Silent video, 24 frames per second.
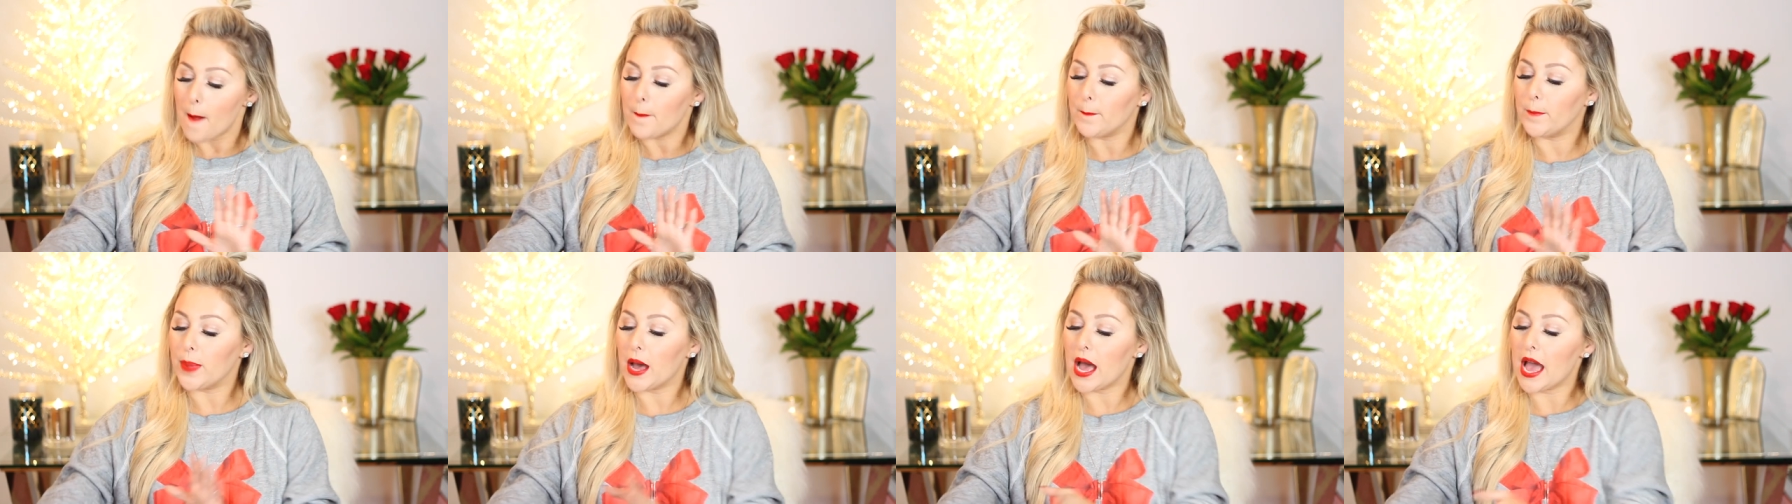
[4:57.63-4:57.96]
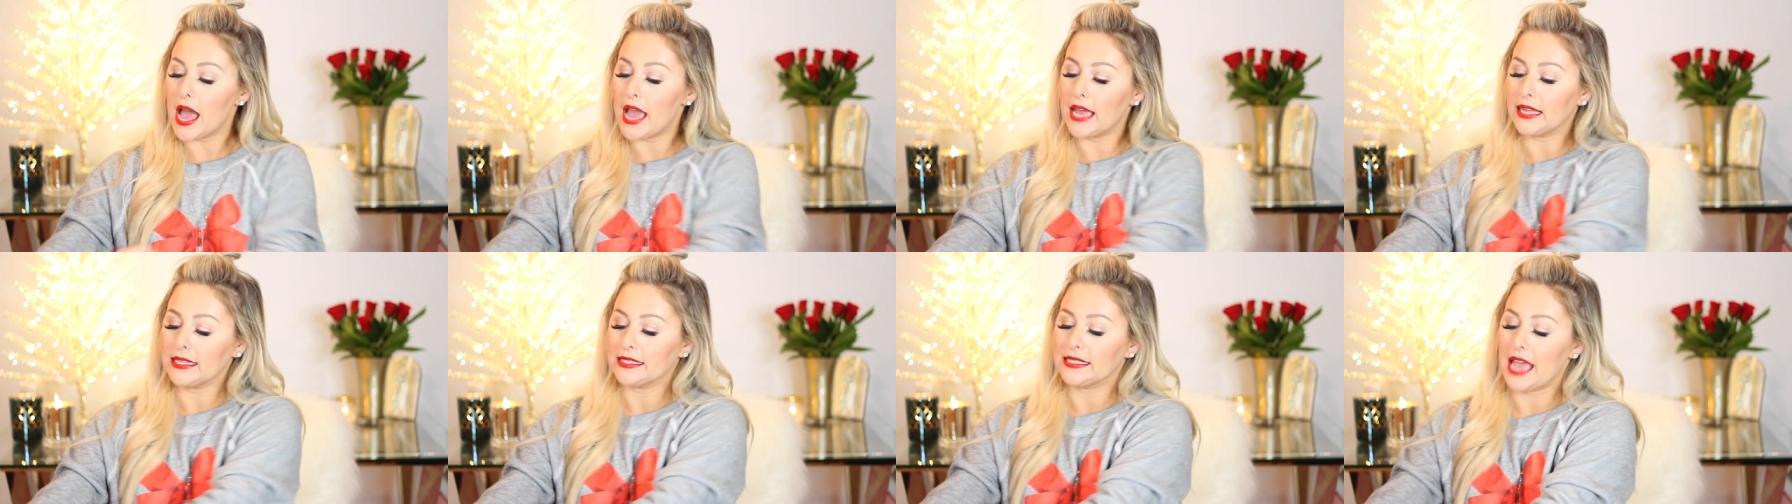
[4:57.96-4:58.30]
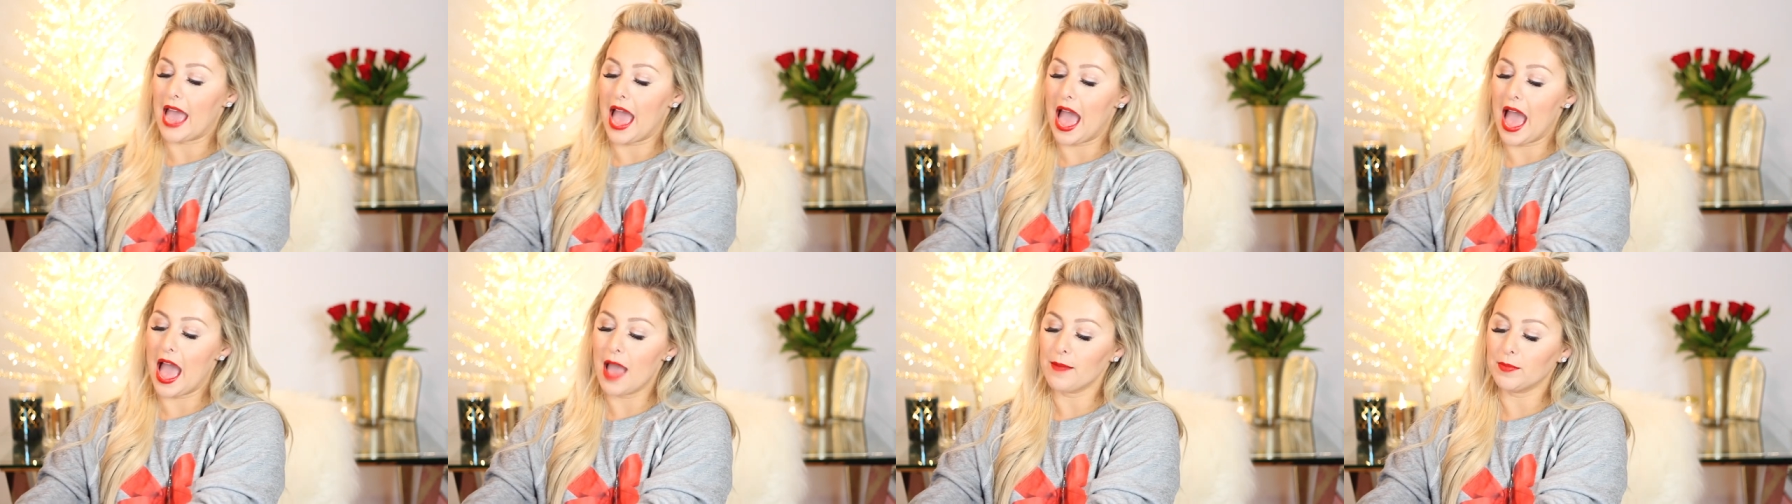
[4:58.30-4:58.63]
but
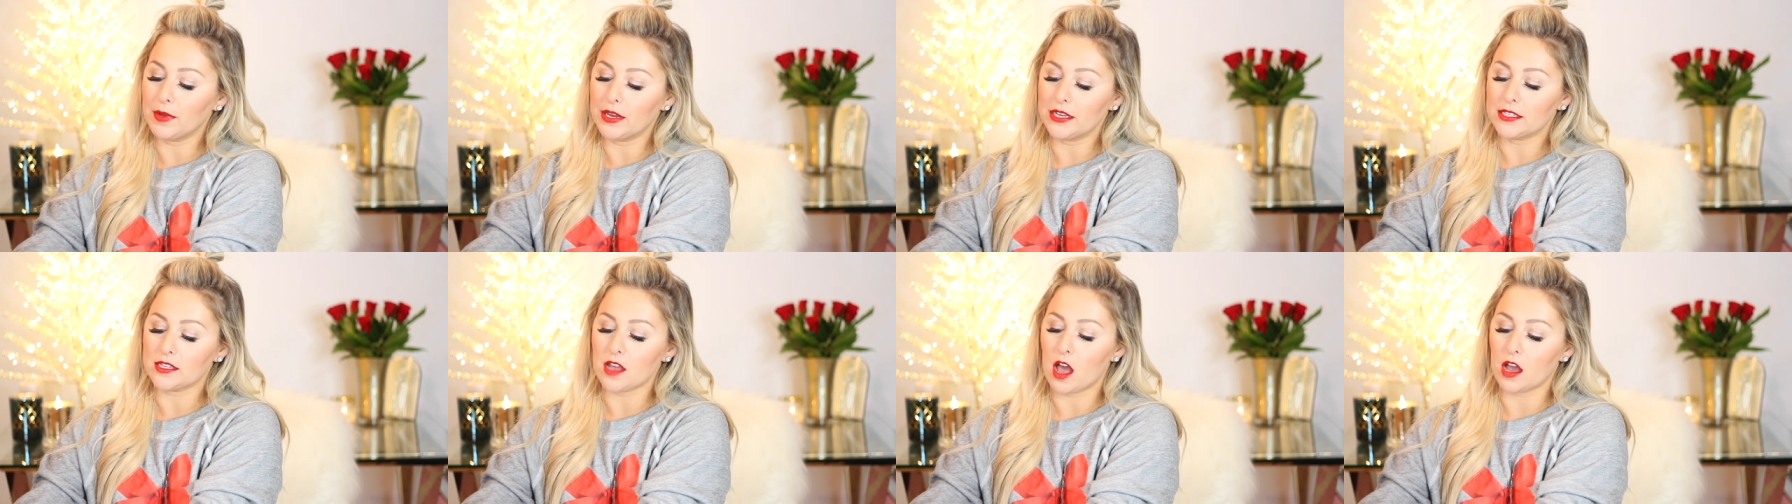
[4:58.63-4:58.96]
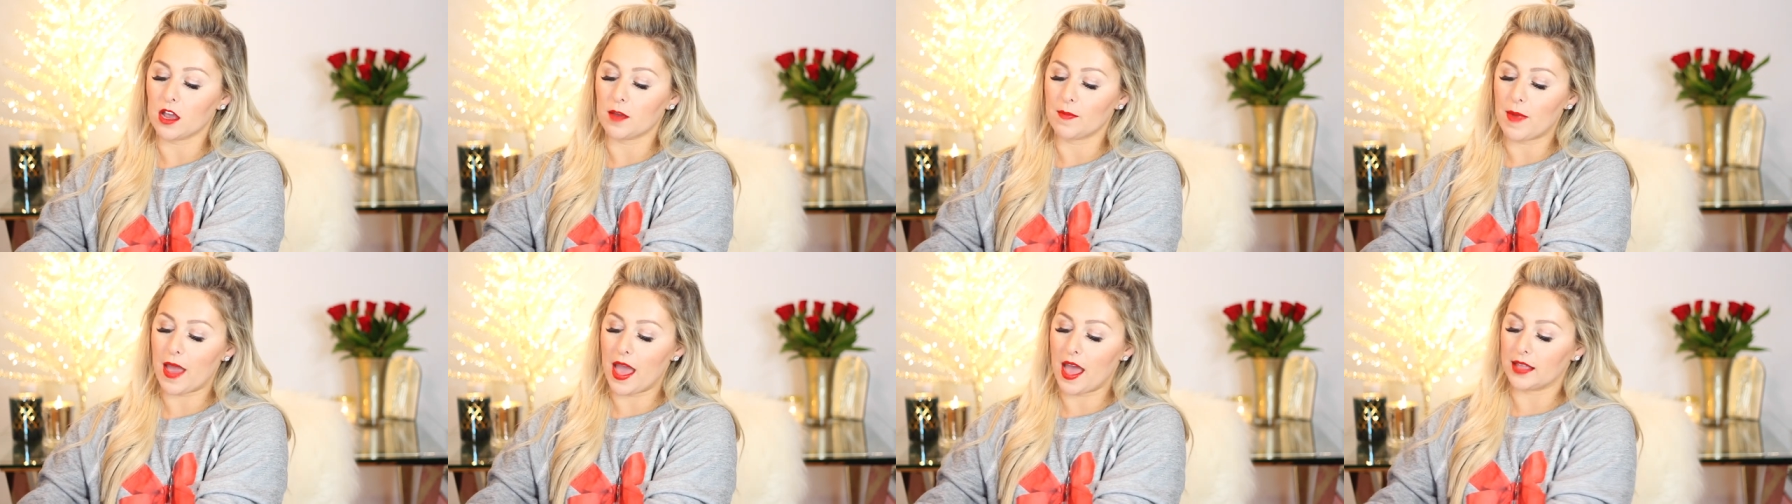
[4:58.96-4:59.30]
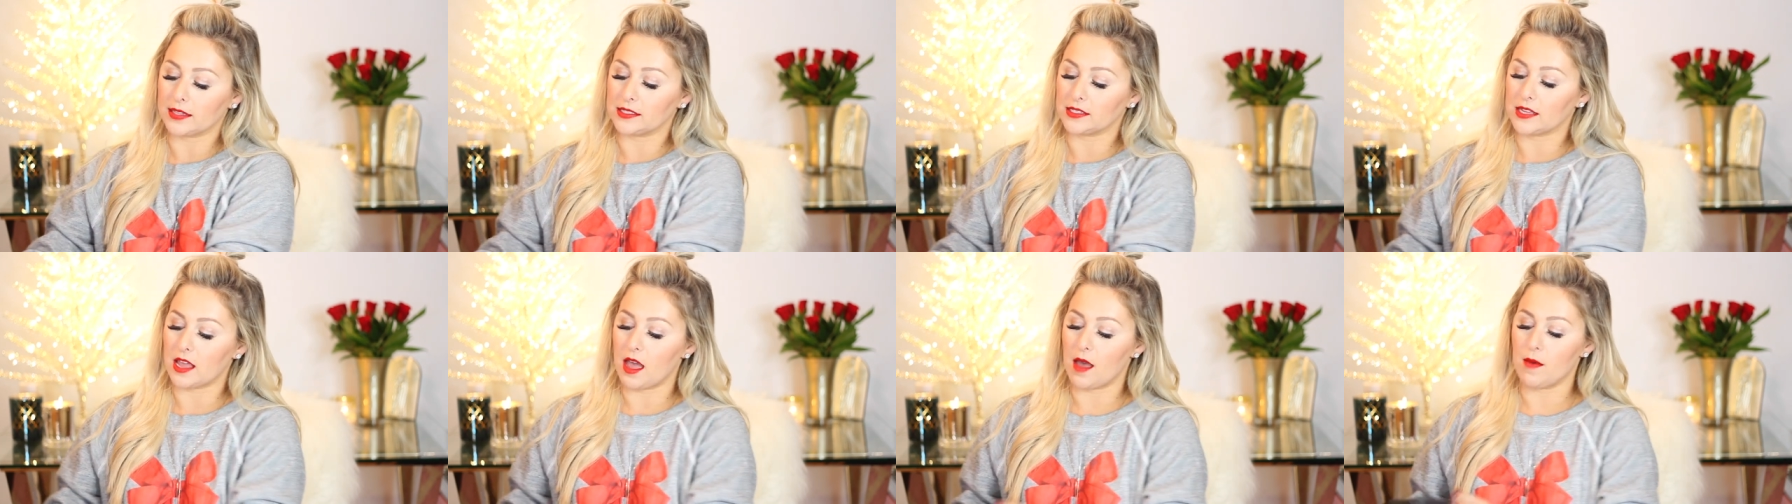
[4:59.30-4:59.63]
I'm going to talk
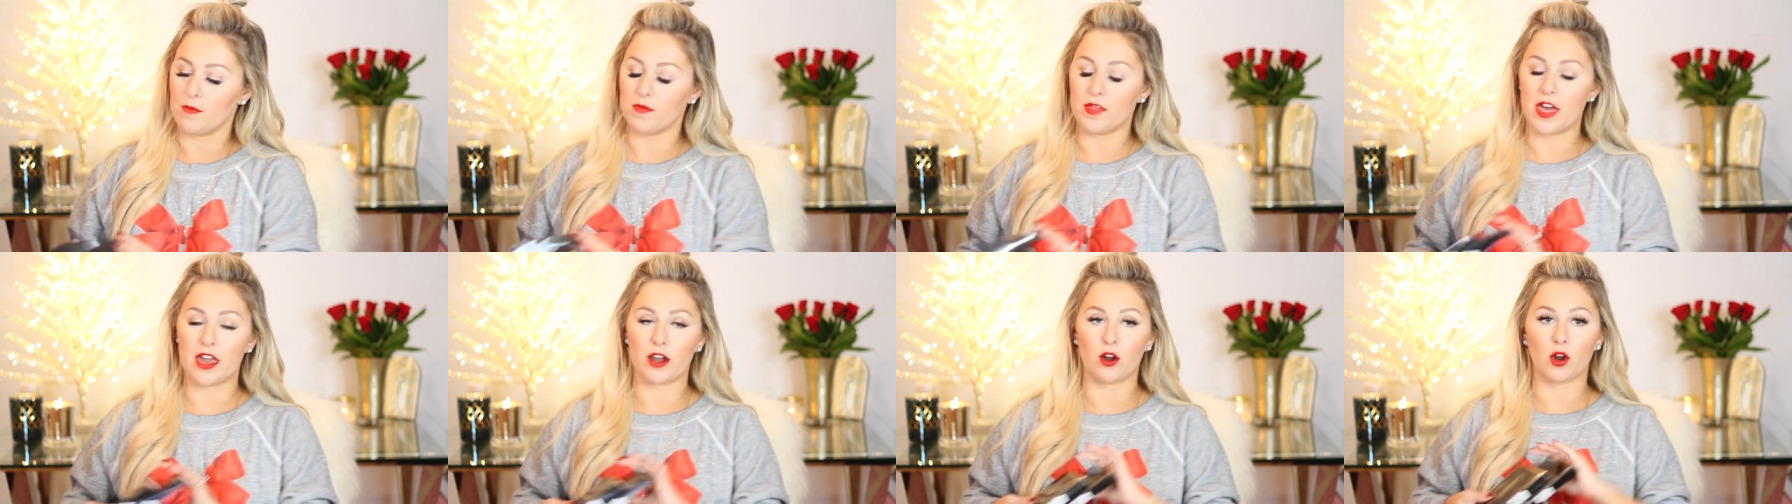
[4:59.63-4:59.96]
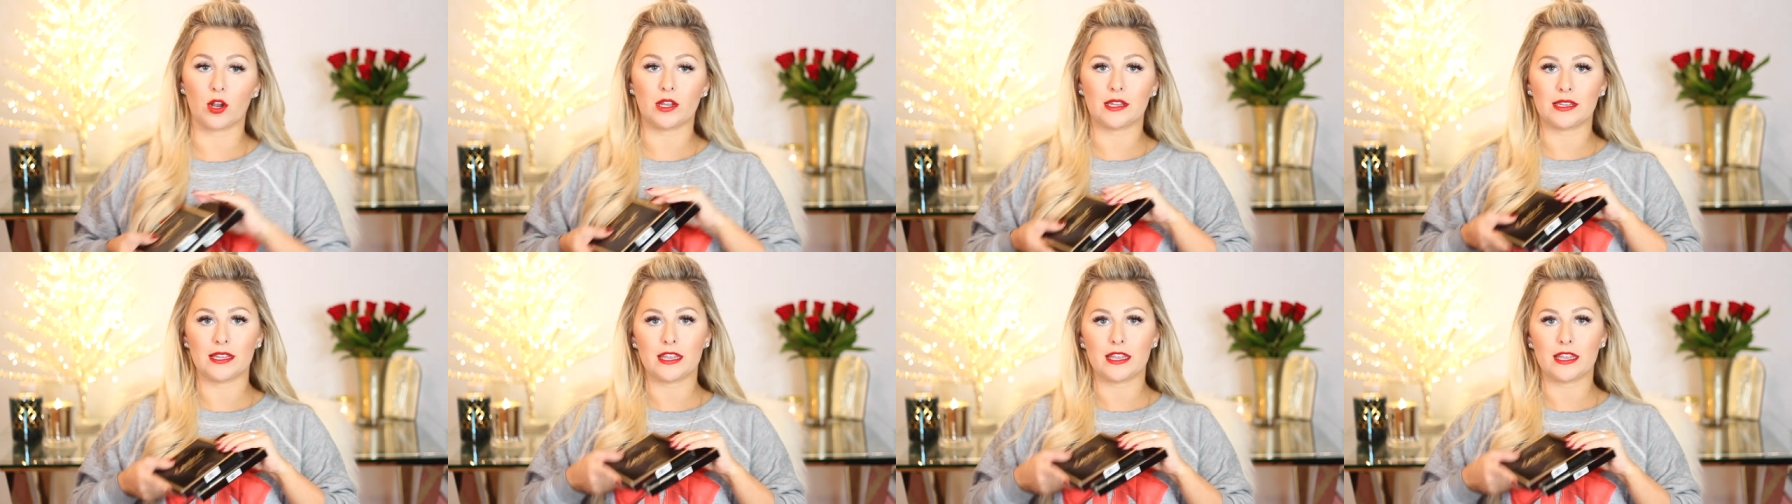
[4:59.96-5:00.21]
about some that are a